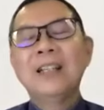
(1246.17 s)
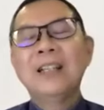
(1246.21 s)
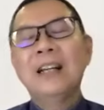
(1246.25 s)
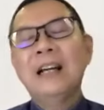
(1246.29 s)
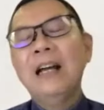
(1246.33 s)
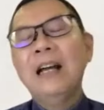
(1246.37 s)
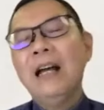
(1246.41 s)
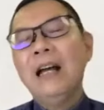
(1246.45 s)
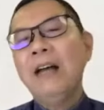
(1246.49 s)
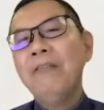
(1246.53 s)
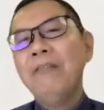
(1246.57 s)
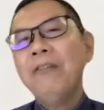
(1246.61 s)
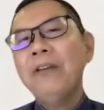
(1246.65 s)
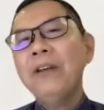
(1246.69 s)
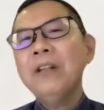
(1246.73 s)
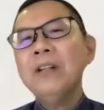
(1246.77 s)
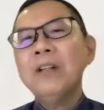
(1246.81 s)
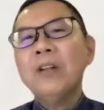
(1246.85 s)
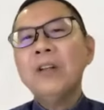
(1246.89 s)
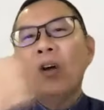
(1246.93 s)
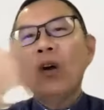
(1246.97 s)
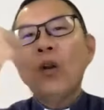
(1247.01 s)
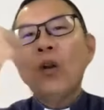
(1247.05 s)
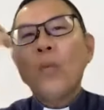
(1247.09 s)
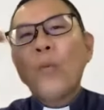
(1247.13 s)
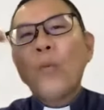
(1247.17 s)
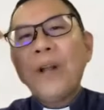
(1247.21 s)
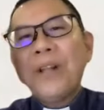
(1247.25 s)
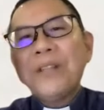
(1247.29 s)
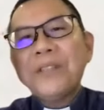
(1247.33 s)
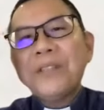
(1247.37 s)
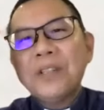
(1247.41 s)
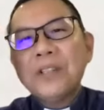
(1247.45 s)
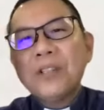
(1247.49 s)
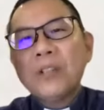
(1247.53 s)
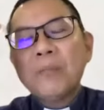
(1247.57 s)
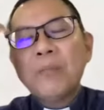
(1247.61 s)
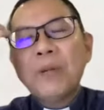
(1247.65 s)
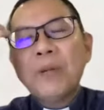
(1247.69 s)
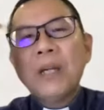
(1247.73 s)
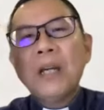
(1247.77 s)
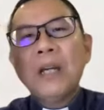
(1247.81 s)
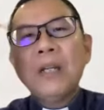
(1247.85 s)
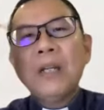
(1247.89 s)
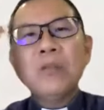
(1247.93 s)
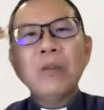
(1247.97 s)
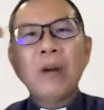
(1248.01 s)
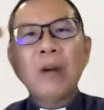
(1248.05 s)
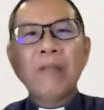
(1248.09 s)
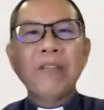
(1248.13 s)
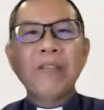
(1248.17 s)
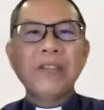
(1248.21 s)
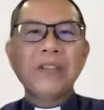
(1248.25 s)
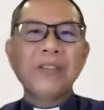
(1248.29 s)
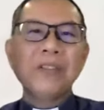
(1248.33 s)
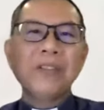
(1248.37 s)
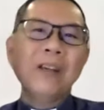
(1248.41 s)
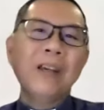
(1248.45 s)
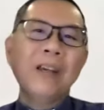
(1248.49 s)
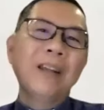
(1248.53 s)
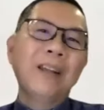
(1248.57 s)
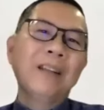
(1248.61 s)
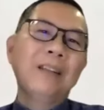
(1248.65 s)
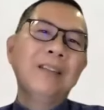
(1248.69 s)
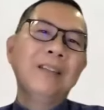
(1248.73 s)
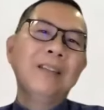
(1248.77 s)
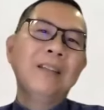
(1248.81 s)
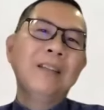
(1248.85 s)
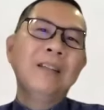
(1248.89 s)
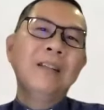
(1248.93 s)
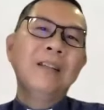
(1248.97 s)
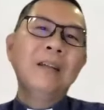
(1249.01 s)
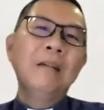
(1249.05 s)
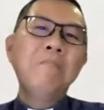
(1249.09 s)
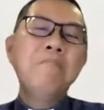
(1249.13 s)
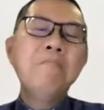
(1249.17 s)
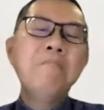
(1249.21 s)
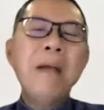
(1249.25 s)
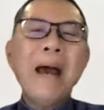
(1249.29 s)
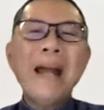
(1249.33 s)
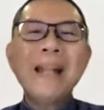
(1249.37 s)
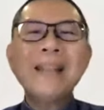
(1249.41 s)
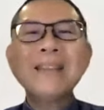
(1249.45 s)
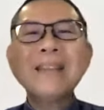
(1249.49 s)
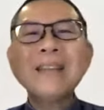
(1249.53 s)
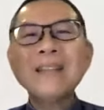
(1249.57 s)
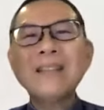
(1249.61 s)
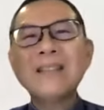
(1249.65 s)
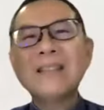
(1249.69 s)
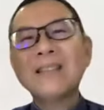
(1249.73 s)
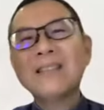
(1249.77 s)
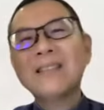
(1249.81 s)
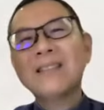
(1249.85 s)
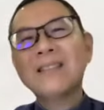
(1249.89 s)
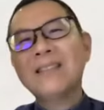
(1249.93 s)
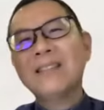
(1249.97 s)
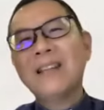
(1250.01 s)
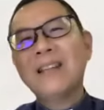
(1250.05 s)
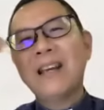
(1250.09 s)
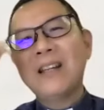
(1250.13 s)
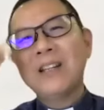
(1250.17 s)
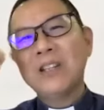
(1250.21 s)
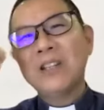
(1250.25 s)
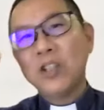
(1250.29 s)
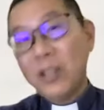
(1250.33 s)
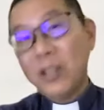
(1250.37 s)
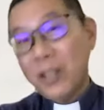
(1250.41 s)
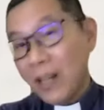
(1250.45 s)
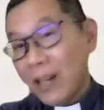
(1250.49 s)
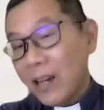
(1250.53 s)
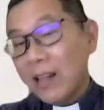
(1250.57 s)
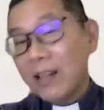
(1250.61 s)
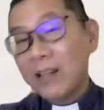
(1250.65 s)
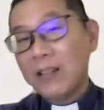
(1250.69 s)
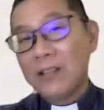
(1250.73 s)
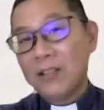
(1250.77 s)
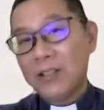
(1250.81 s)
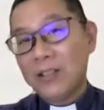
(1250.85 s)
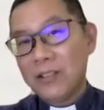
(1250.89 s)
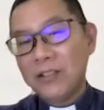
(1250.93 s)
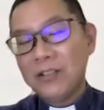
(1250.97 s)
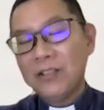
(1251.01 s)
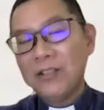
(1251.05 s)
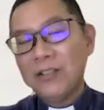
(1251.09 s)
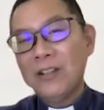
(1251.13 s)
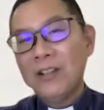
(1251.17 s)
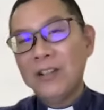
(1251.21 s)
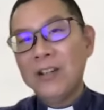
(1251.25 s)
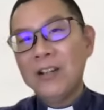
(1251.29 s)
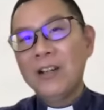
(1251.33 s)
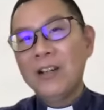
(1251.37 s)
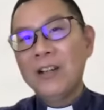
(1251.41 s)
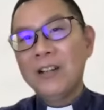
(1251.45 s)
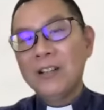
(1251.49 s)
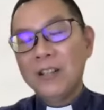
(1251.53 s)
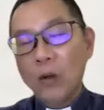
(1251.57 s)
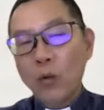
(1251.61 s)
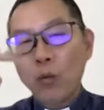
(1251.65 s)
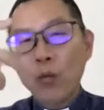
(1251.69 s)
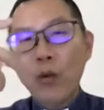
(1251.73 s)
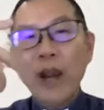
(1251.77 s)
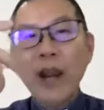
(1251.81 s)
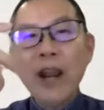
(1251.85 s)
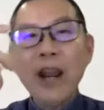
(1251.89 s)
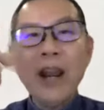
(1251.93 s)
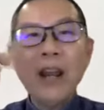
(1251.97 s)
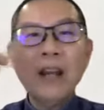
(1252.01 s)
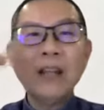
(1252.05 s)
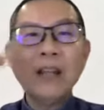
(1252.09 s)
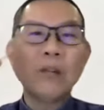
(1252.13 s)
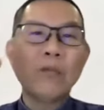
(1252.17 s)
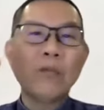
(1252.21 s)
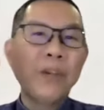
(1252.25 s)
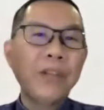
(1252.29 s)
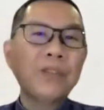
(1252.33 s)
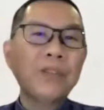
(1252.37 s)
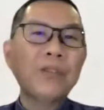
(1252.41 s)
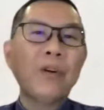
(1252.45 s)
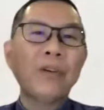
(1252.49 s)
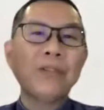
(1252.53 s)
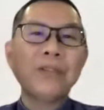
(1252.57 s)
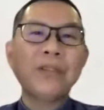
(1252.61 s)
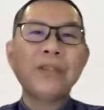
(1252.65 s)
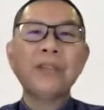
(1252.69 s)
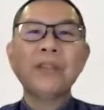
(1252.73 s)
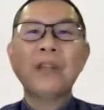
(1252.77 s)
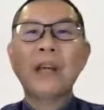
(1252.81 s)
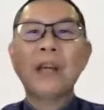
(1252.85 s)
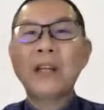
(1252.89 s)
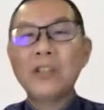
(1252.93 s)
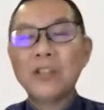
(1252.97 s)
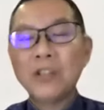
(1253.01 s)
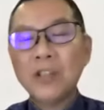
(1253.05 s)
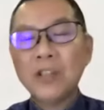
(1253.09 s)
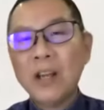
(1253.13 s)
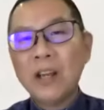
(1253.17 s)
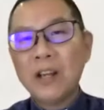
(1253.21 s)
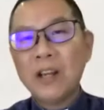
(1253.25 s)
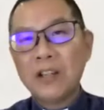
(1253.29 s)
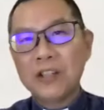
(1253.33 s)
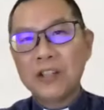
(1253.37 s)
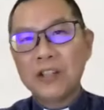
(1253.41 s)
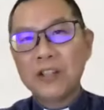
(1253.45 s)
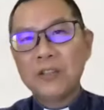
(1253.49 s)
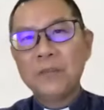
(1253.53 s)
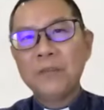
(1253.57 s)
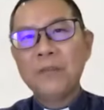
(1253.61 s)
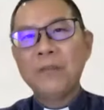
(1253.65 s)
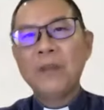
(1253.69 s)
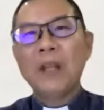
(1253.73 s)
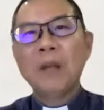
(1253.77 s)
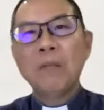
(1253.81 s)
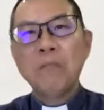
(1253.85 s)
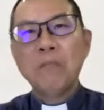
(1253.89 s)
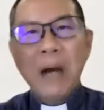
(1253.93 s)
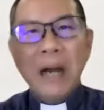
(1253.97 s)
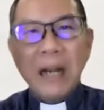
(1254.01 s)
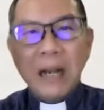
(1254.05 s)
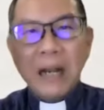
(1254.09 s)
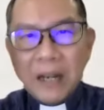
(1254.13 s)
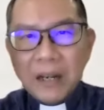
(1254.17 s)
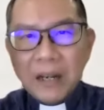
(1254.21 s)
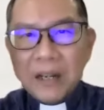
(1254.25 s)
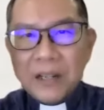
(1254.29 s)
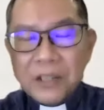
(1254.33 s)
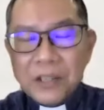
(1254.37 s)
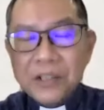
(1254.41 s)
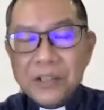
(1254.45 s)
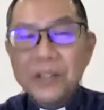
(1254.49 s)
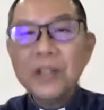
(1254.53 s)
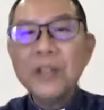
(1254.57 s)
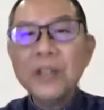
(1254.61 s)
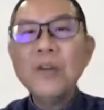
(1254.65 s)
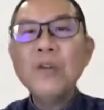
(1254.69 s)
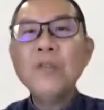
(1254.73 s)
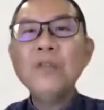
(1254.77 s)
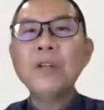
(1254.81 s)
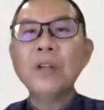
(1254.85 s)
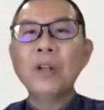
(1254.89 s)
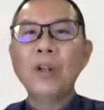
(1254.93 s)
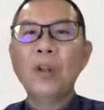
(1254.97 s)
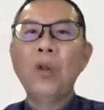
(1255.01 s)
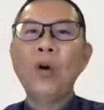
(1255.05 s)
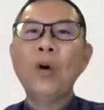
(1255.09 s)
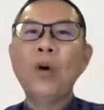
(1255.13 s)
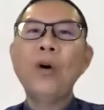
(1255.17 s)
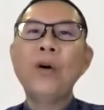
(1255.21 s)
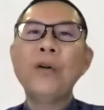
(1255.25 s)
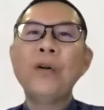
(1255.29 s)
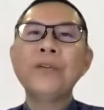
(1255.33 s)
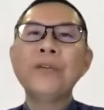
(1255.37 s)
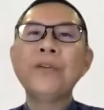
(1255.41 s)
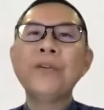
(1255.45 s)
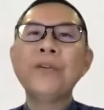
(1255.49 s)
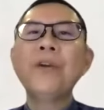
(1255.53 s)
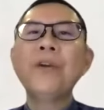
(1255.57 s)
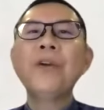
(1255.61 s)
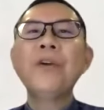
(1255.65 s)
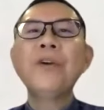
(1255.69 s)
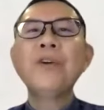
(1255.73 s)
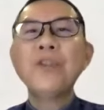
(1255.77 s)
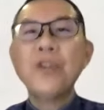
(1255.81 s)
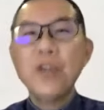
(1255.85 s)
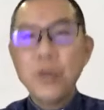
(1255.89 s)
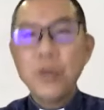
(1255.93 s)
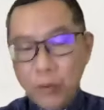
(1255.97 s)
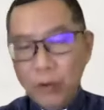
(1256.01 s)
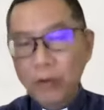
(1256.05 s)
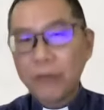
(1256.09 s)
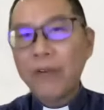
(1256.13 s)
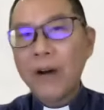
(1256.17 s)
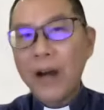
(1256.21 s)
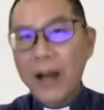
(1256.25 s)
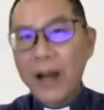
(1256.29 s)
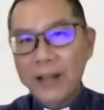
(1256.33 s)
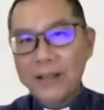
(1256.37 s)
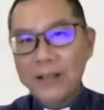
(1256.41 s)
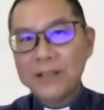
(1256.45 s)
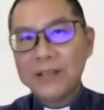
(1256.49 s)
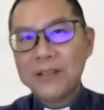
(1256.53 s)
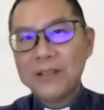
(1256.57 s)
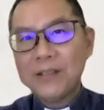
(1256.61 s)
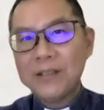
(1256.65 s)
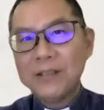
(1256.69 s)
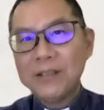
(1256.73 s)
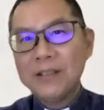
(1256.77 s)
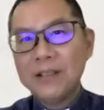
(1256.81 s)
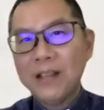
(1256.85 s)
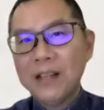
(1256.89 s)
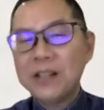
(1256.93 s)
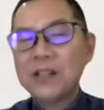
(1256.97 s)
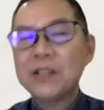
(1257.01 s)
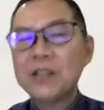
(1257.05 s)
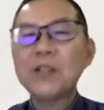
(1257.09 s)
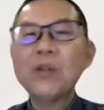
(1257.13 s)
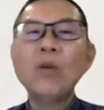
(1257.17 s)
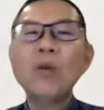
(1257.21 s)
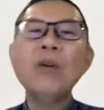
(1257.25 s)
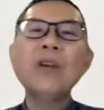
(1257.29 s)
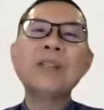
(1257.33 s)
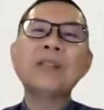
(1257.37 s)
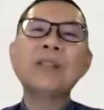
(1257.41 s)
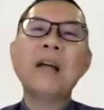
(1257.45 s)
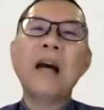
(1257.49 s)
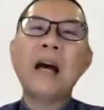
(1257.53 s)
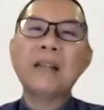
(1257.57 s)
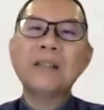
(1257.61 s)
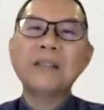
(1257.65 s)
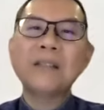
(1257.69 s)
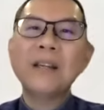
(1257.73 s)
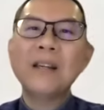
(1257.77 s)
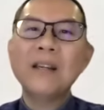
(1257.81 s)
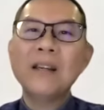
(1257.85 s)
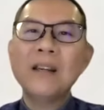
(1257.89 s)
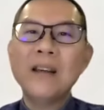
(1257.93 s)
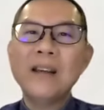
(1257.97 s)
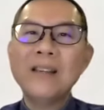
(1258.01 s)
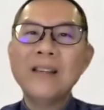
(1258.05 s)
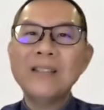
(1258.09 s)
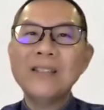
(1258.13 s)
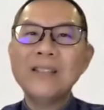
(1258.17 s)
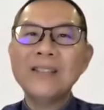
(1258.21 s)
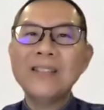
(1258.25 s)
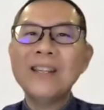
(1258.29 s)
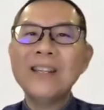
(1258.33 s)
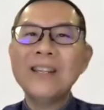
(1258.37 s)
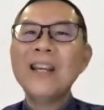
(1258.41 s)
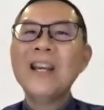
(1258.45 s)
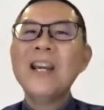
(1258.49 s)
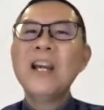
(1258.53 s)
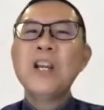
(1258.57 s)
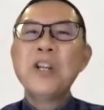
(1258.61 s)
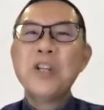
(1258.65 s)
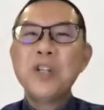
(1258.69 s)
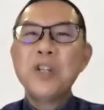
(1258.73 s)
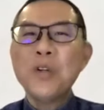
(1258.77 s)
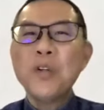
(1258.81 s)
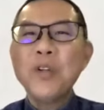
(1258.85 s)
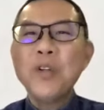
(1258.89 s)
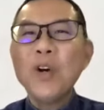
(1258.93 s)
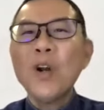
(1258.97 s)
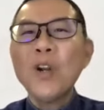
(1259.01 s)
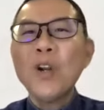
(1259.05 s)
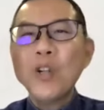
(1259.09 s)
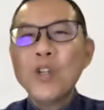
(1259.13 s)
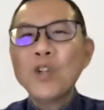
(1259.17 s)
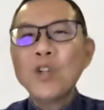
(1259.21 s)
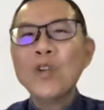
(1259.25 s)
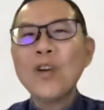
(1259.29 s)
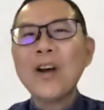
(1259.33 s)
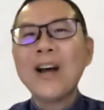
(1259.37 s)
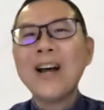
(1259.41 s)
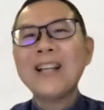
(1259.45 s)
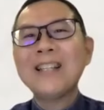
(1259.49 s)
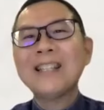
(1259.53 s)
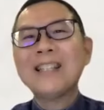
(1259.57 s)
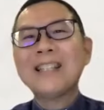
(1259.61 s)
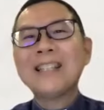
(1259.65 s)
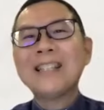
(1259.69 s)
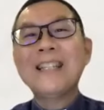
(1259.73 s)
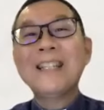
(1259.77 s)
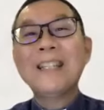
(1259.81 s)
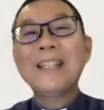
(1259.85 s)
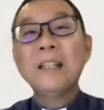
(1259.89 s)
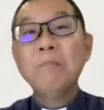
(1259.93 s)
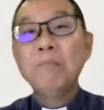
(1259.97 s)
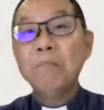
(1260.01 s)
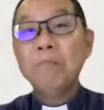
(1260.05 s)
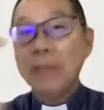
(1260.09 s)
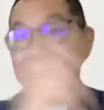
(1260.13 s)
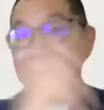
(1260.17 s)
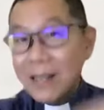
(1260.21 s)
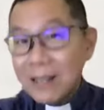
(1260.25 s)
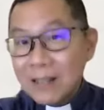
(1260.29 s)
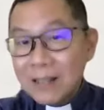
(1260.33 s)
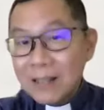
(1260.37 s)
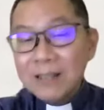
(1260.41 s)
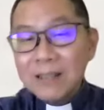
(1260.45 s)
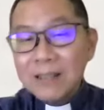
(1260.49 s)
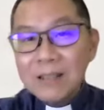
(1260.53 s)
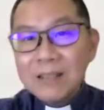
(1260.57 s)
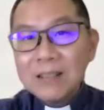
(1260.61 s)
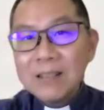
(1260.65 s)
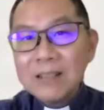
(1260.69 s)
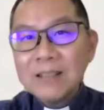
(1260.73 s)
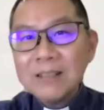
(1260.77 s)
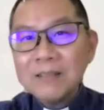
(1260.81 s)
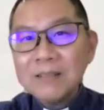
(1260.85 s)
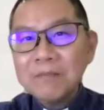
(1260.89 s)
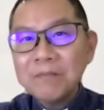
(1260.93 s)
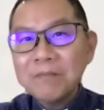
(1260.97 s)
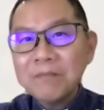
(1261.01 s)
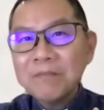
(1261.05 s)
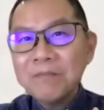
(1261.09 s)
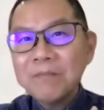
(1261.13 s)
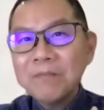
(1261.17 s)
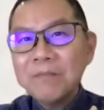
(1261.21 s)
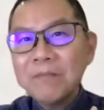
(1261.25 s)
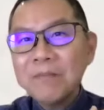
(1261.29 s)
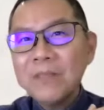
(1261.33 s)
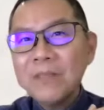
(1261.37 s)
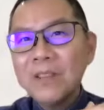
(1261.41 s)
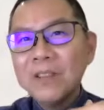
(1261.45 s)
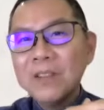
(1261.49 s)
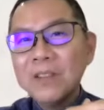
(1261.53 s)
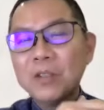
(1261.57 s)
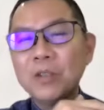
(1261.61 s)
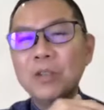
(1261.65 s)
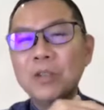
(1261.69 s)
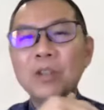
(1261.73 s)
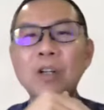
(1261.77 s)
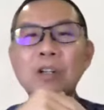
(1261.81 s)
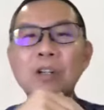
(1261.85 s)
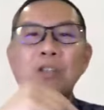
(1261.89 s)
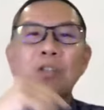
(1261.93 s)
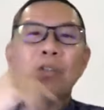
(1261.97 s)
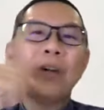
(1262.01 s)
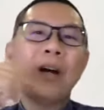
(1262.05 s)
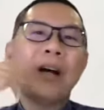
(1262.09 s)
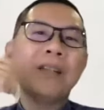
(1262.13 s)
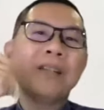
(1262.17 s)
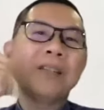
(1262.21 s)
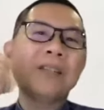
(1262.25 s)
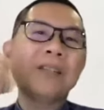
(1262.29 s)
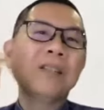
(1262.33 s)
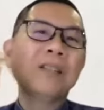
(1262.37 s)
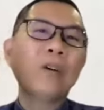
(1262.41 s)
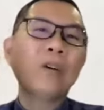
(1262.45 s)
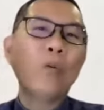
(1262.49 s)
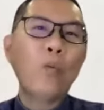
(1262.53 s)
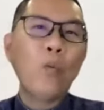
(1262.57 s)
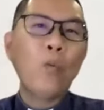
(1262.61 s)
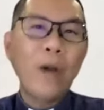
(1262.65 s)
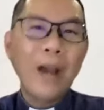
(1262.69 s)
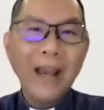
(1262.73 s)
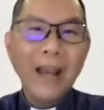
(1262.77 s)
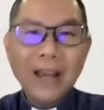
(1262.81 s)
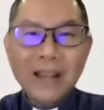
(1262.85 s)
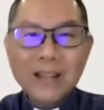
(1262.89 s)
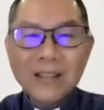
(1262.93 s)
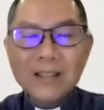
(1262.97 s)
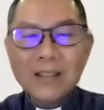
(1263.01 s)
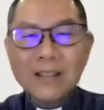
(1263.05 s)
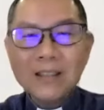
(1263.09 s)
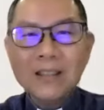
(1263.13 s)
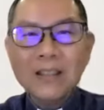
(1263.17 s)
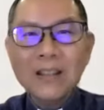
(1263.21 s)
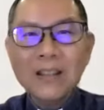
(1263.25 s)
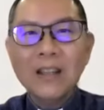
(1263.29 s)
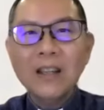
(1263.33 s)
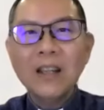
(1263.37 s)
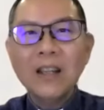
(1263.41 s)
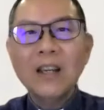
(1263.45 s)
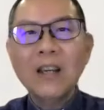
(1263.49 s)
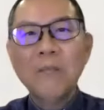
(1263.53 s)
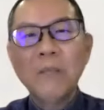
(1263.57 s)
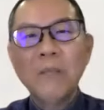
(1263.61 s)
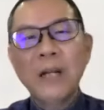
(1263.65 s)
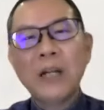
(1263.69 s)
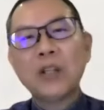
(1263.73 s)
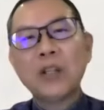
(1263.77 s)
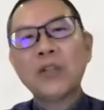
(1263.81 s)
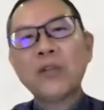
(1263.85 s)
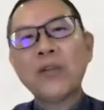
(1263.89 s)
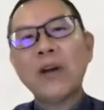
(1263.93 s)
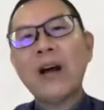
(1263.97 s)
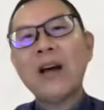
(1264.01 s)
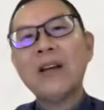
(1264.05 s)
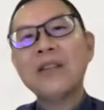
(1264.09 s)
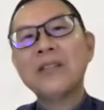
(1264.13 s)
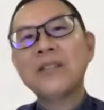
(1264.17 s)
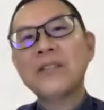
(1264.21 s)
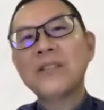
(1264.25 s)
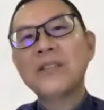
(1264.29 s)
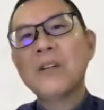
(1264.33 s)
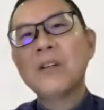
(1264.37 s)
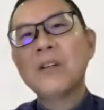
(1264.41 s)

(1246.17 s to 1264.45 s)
I think the Lord wants us to begin to understand methods can change, the way the resources can change, but it is still the Lord who provides. And so he's asking us, do not trust in the methods, do not trust in the ways, but trust in the